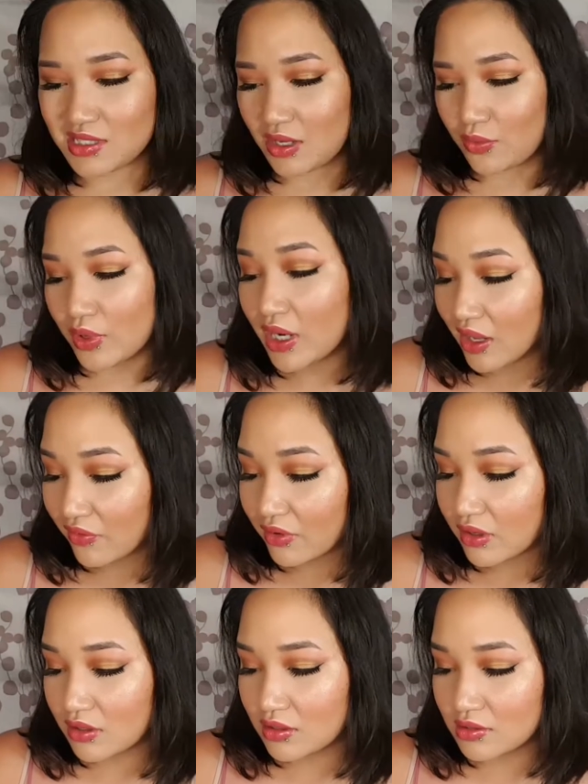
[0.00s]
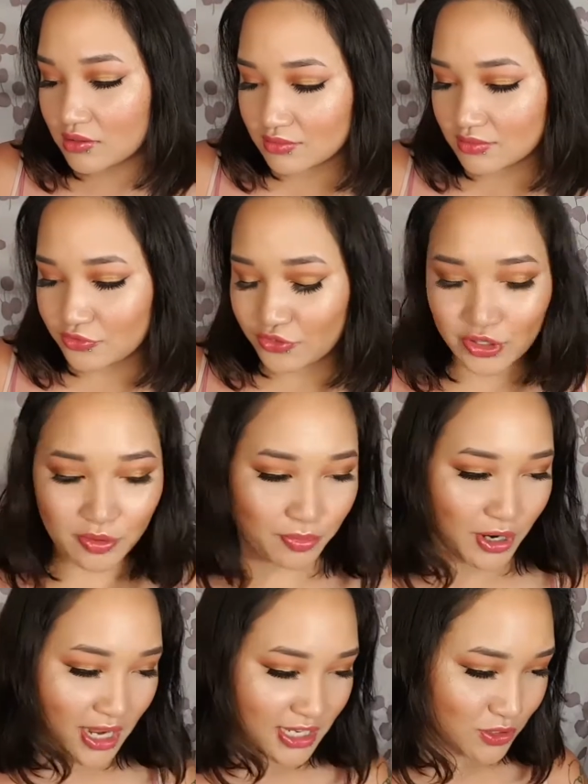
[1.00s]
It's like whatever for the
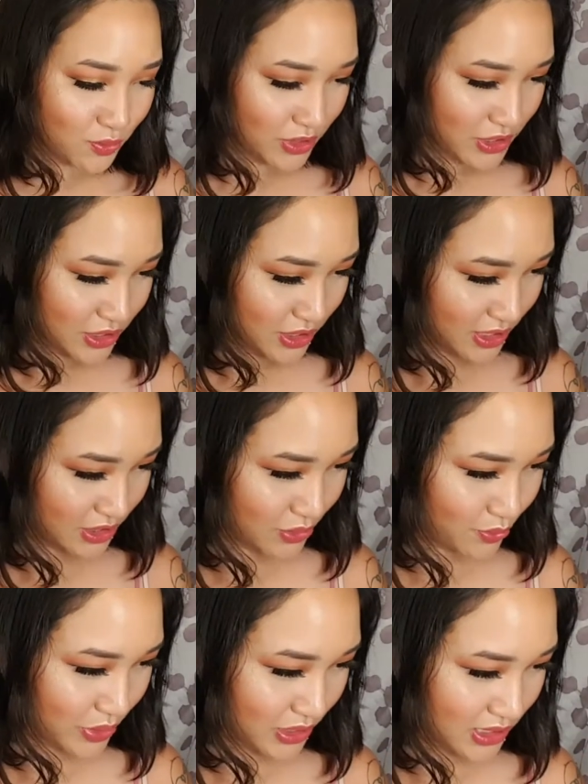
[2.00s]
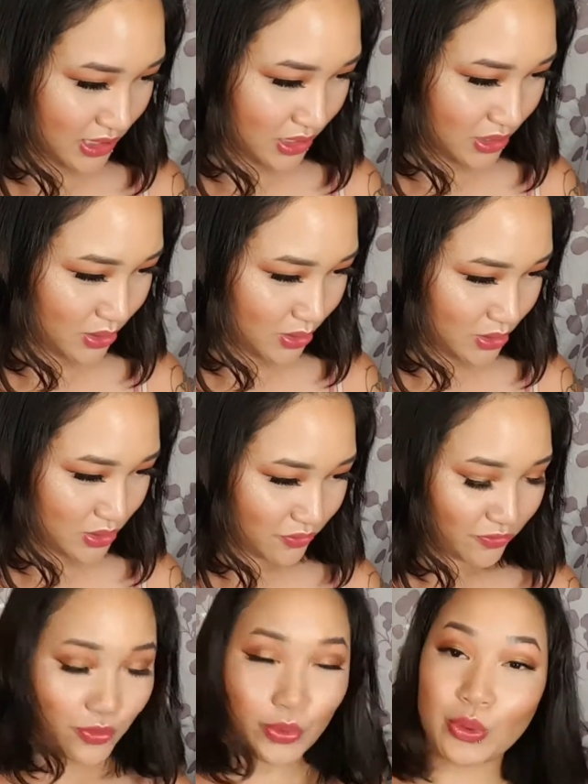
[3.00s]
price, which this retails
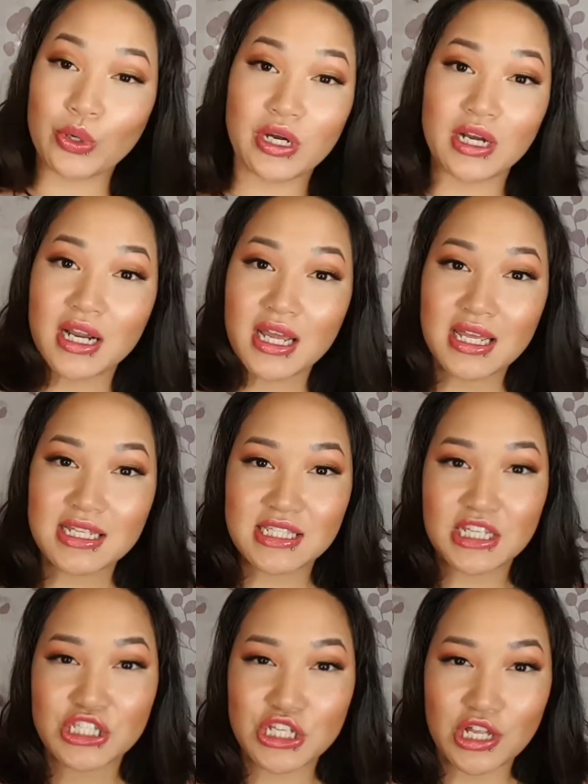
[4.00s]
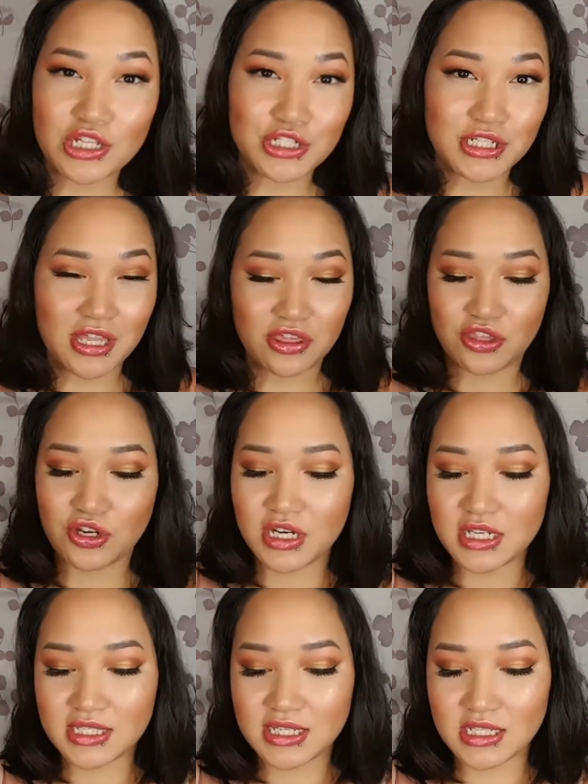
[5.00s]
for
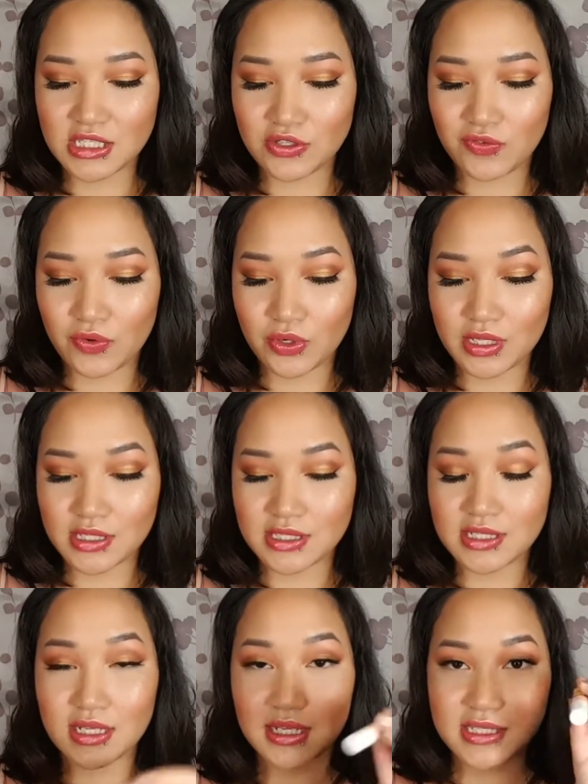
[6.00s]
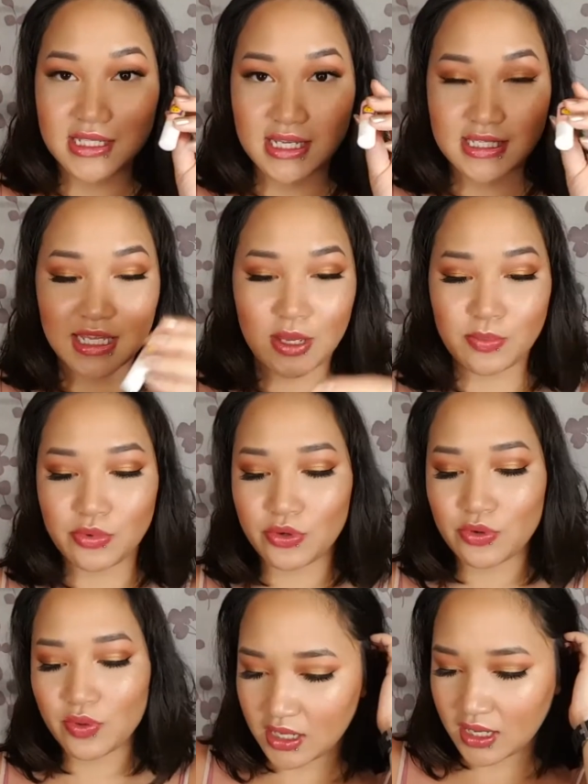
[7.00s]
$6.30 for this deluxe size
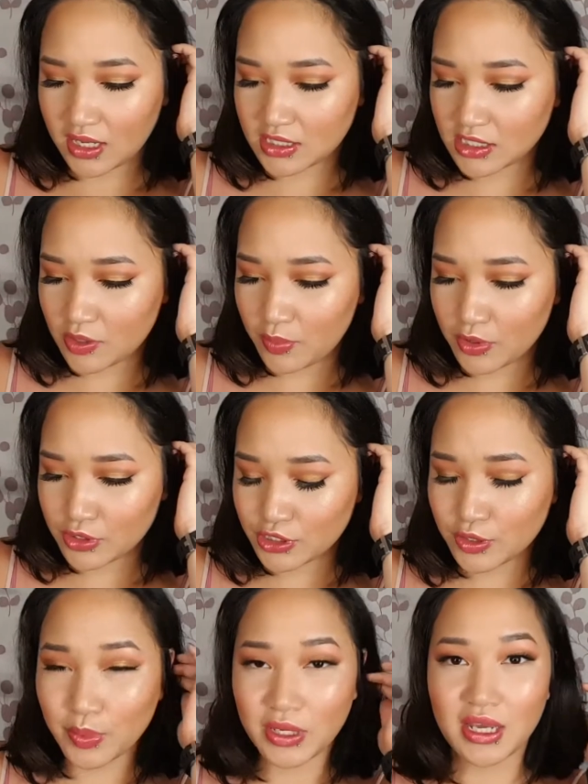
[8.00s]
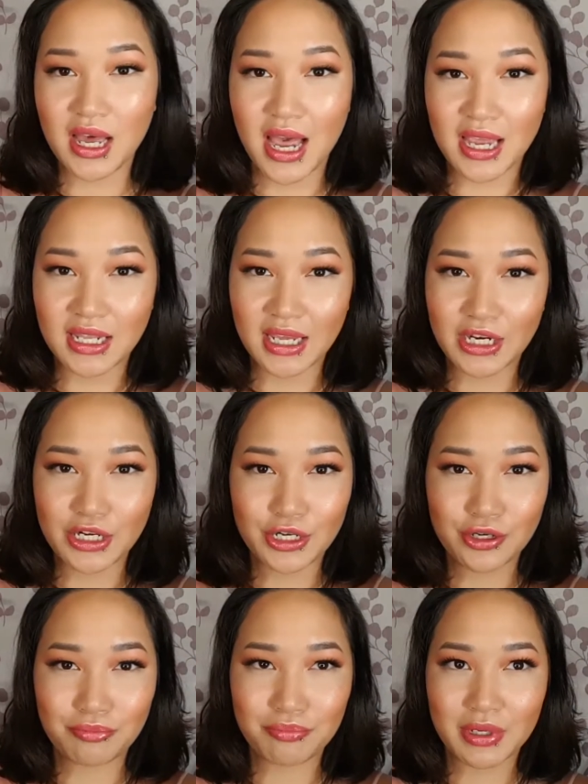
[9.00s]
sample. Like, it's supposed to be a
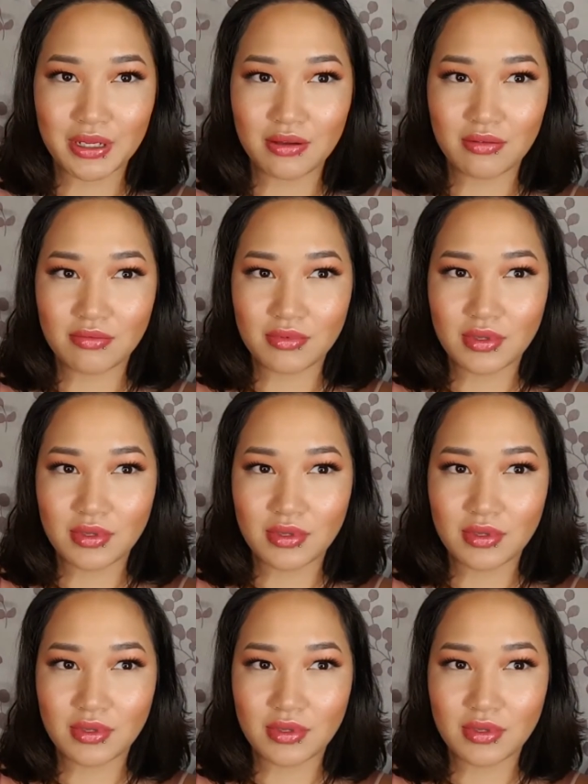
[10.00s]
highlighter, but